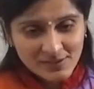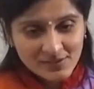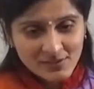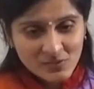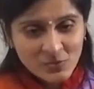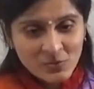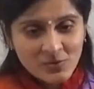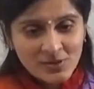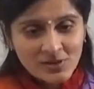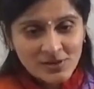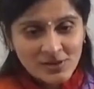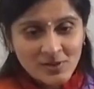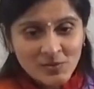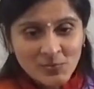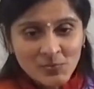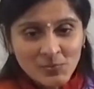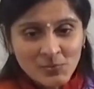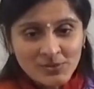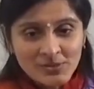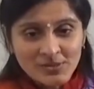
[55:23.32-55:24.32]
Only a
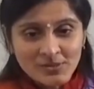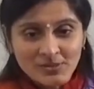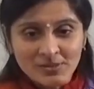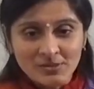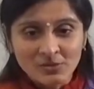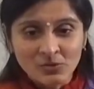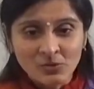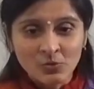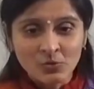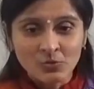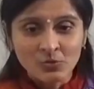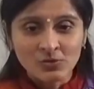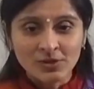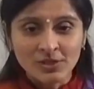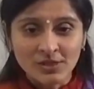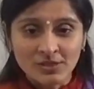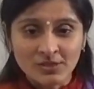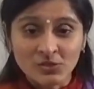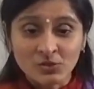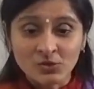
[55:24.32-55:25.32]
person who
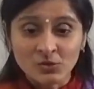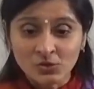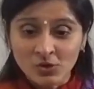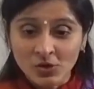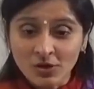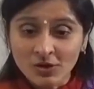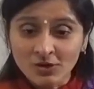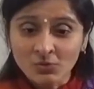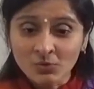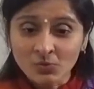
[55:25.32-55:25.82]
does not